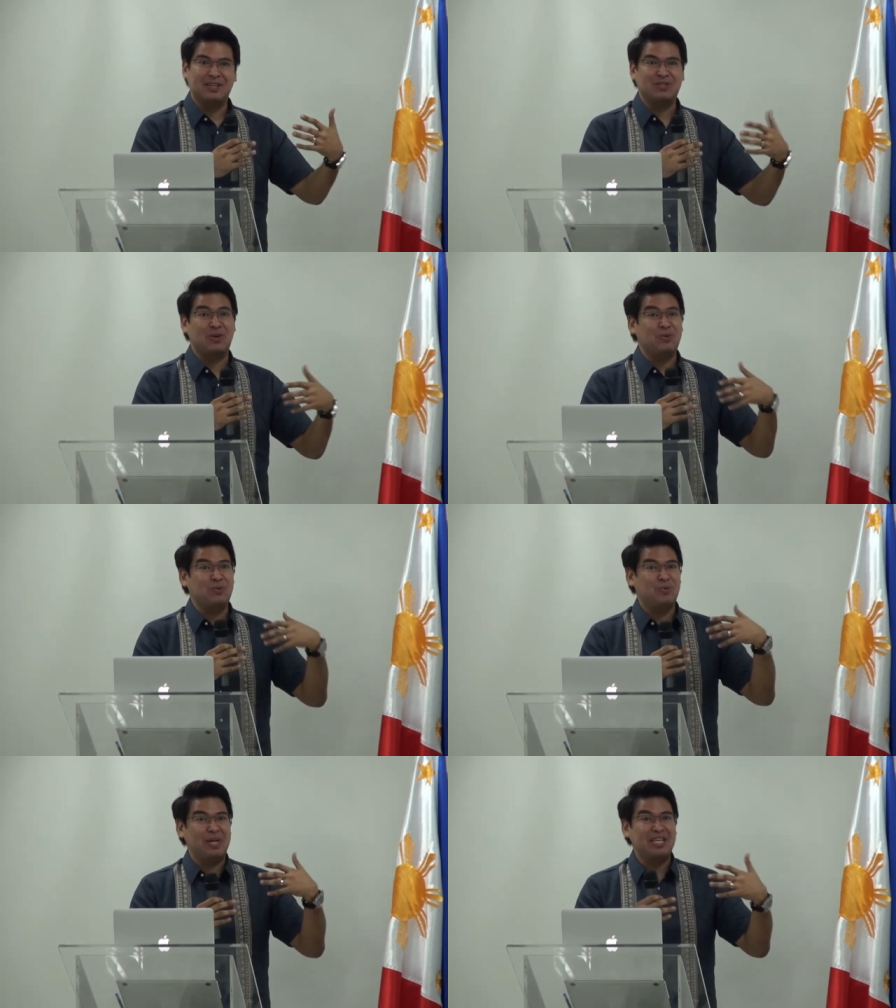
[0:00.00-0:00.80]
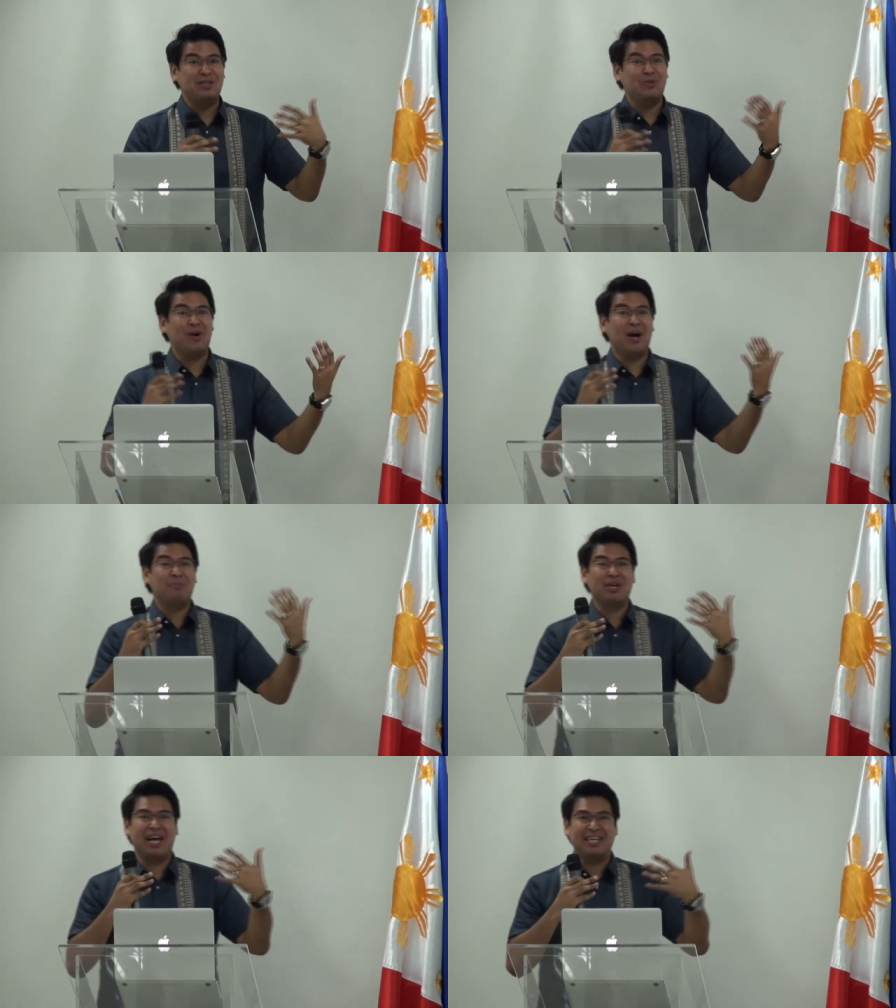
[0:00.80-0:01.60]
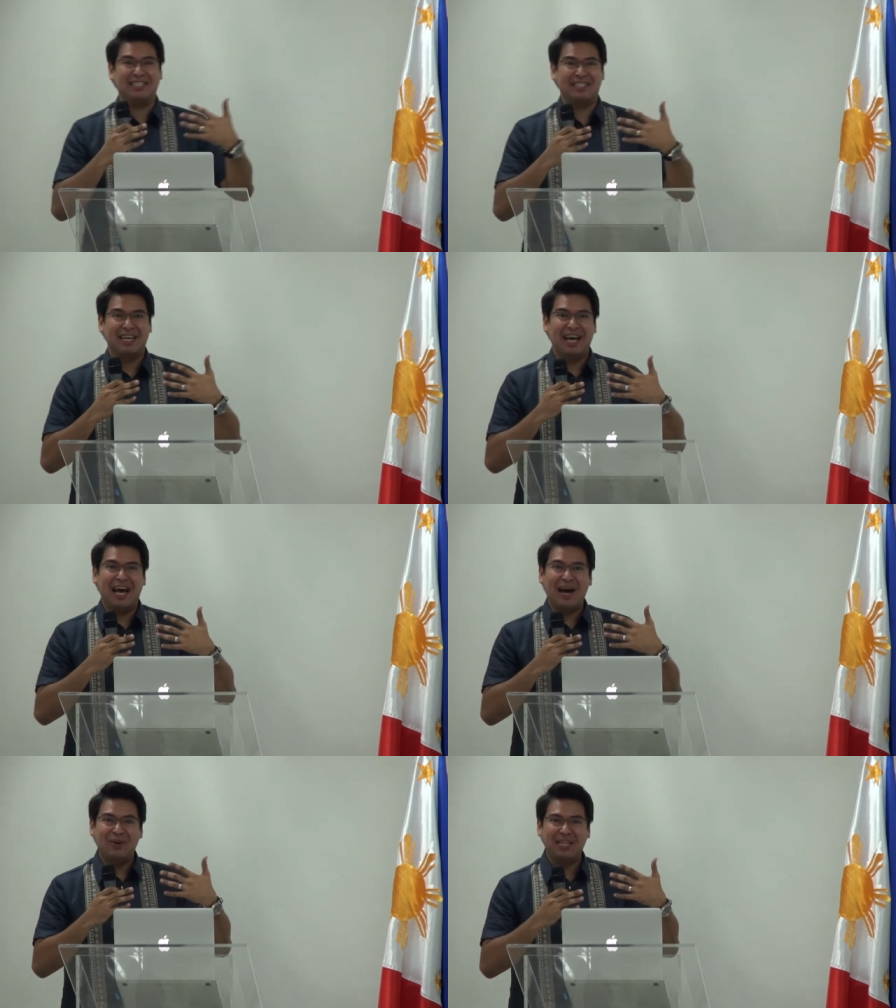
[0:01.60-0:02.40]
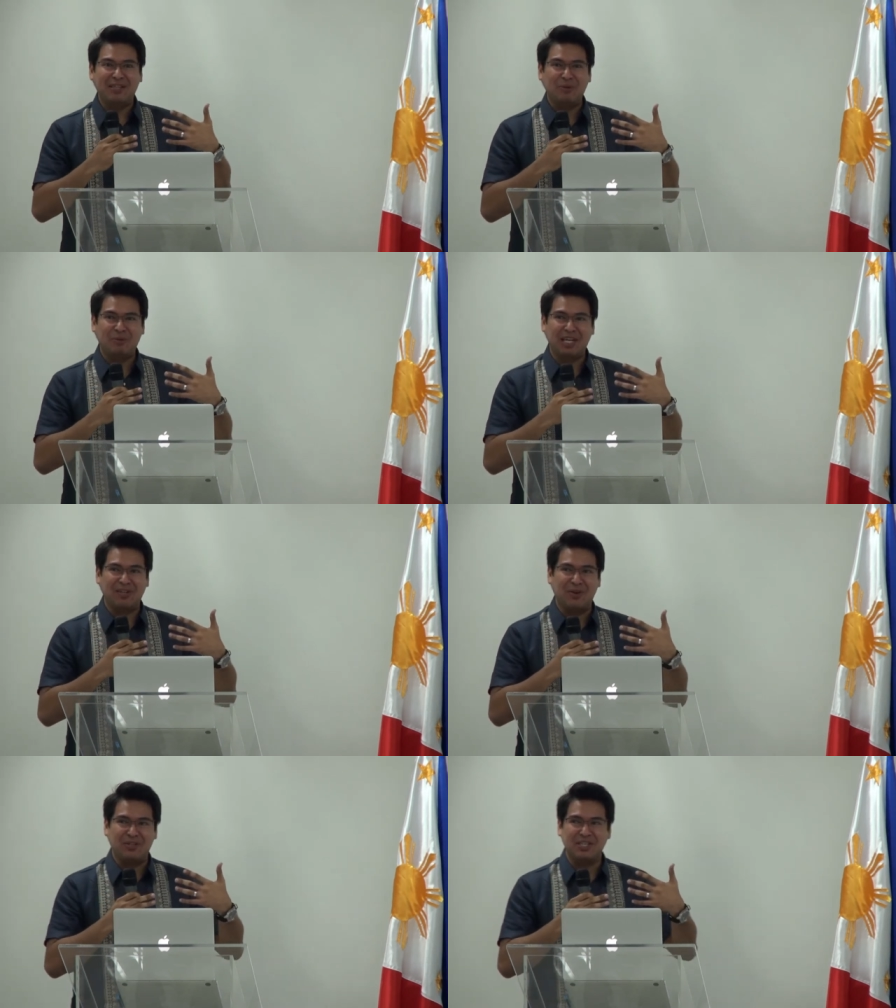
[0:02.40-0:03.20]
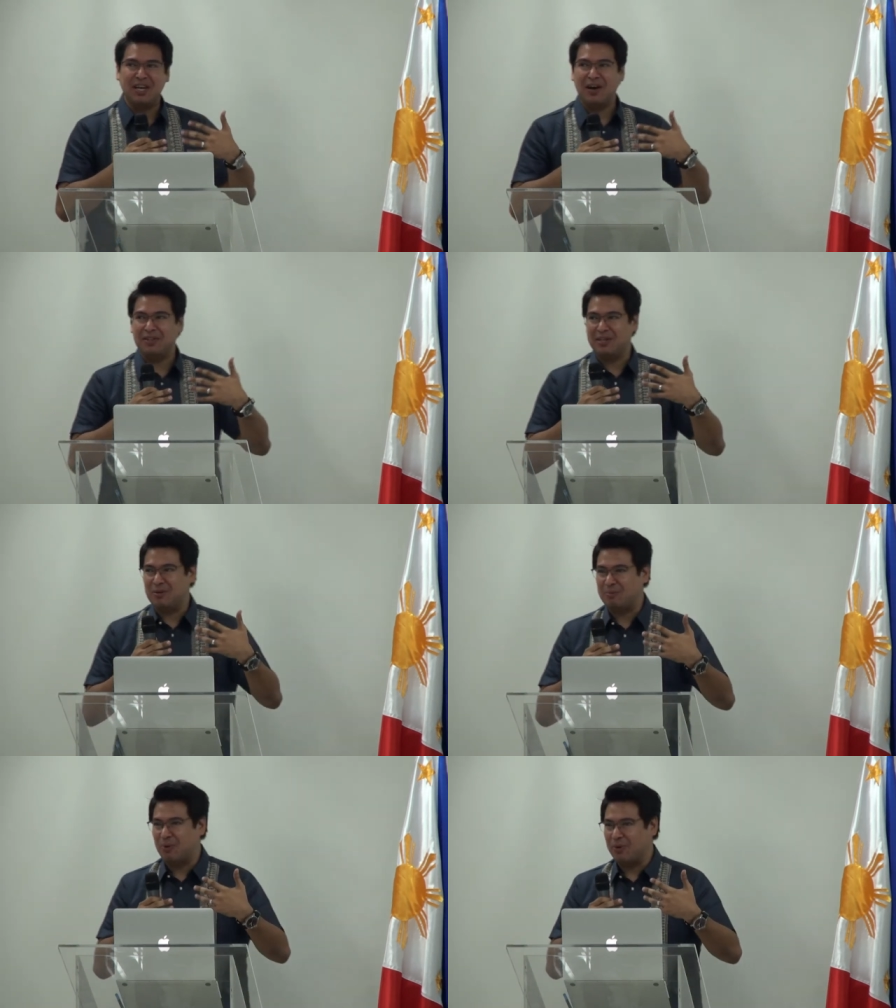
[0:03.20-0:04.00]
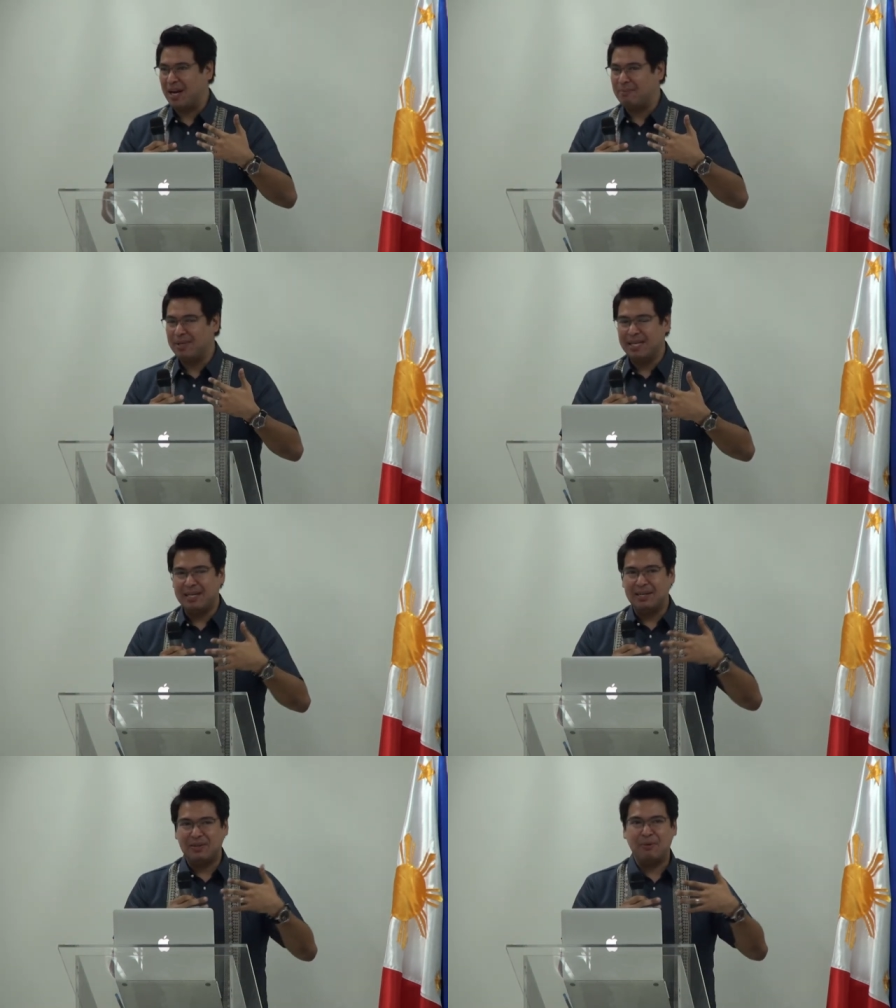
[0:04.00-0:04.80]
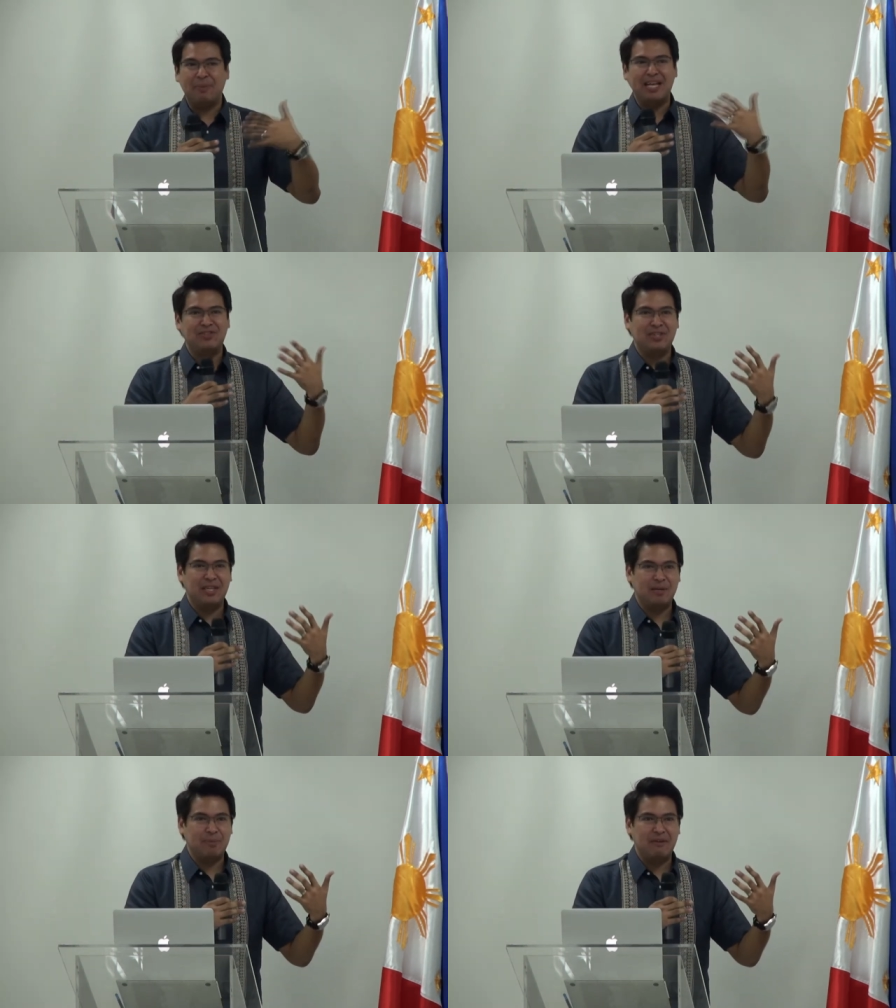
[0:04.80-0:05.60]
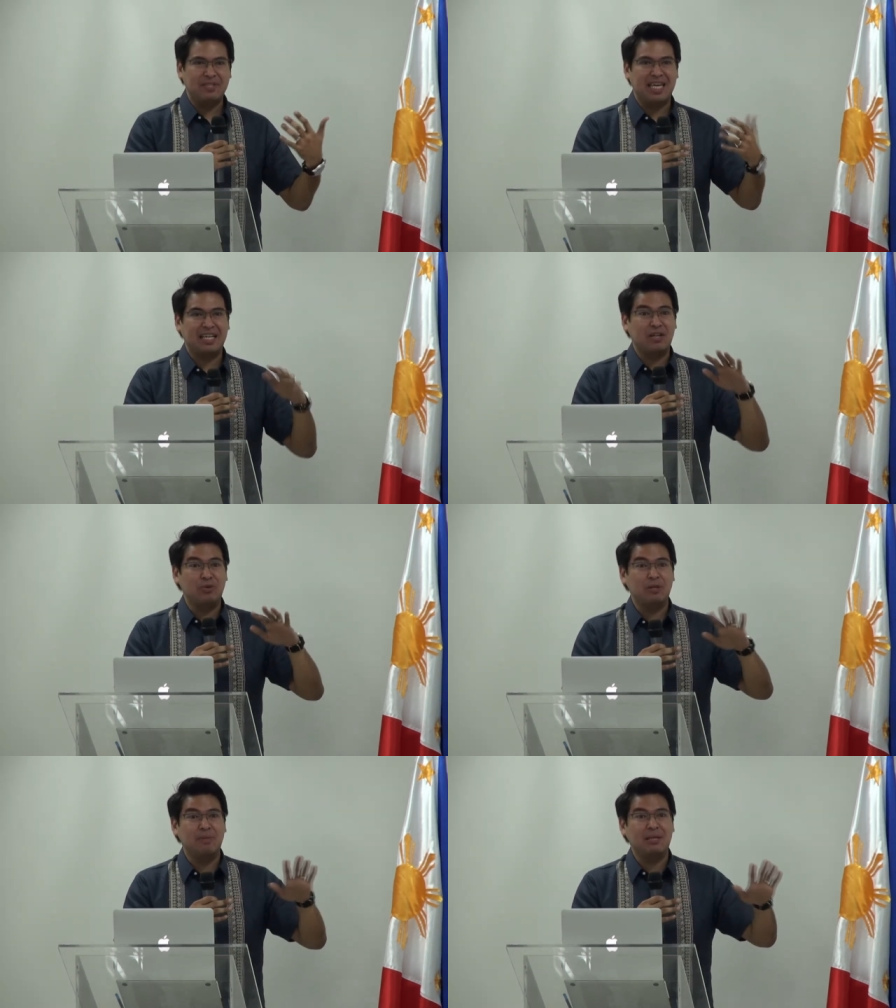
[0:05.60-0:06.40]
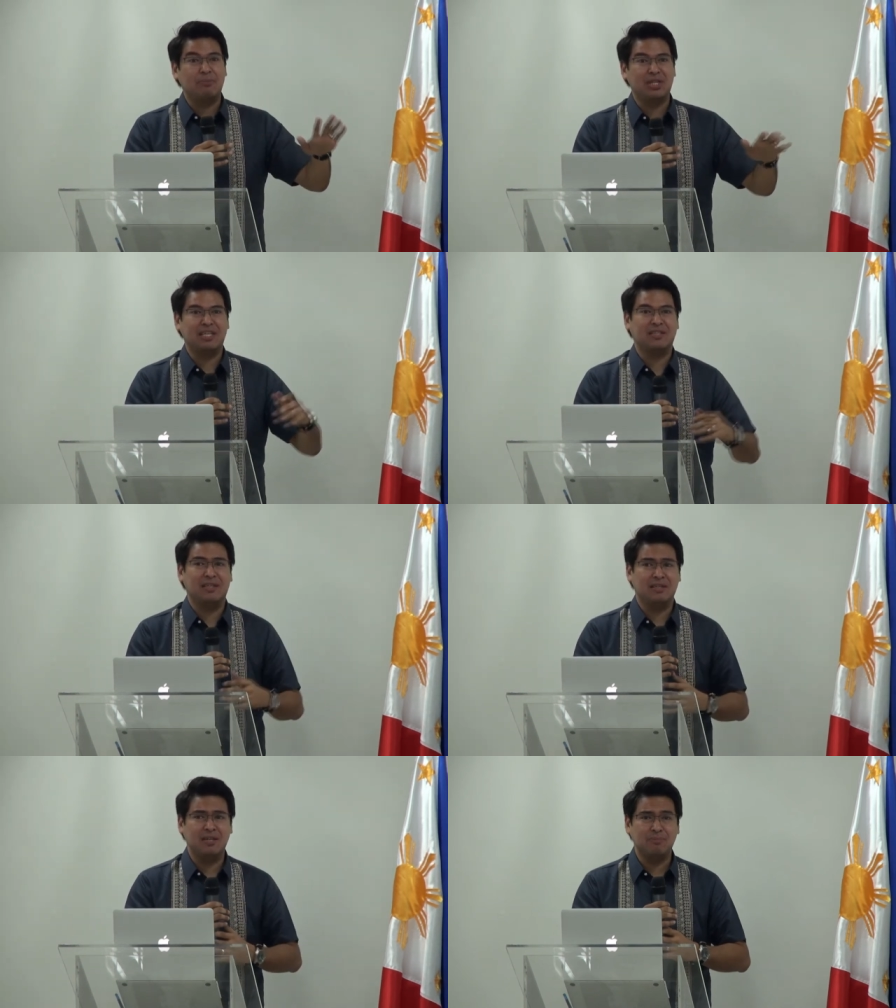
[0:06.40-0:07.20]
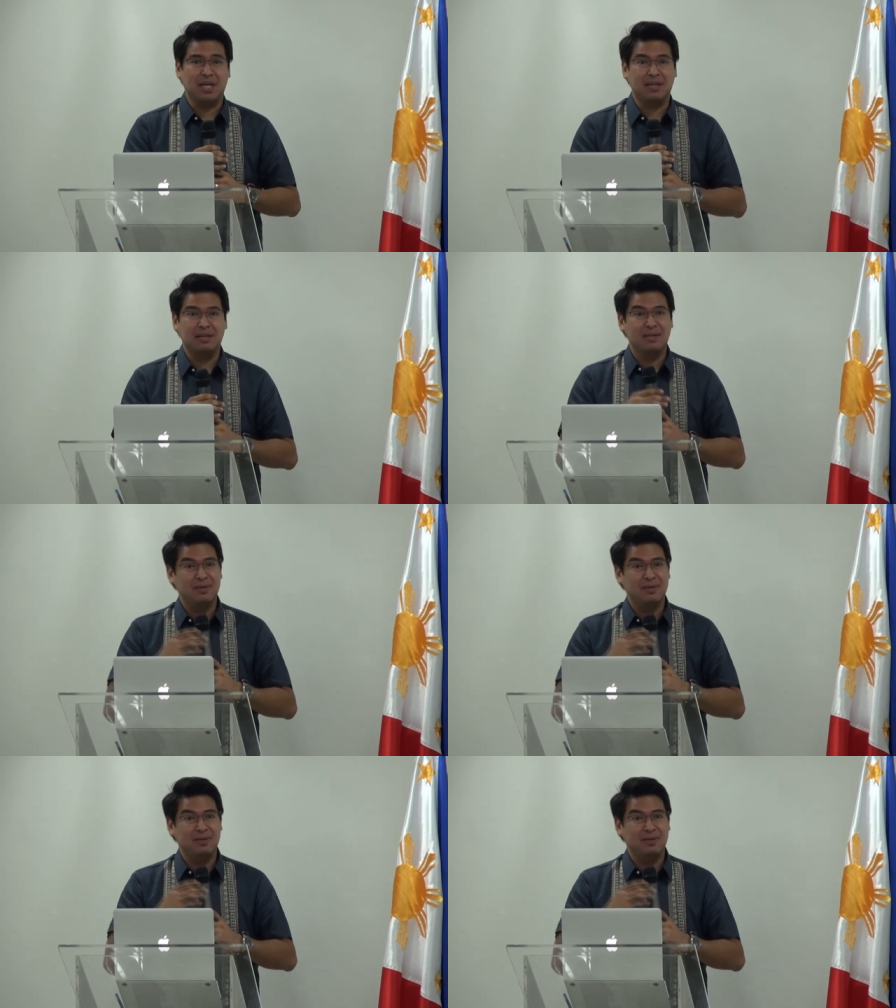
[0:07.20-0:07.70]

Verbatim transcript: So we need to harmonize how that new technology, how that new program complies with the Data Privacy Act and ultimately protects the data subject,